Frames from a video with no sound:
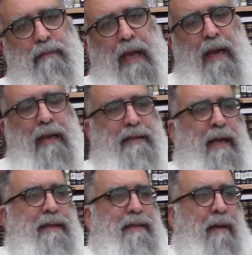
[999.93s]
And it's
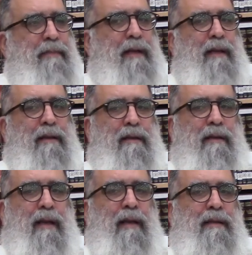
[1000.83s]
not something
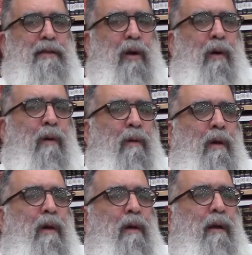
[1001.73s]
that, that it's
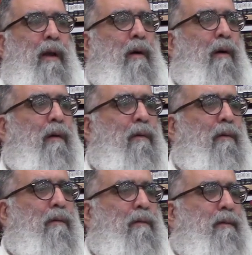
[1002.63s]
so, you know,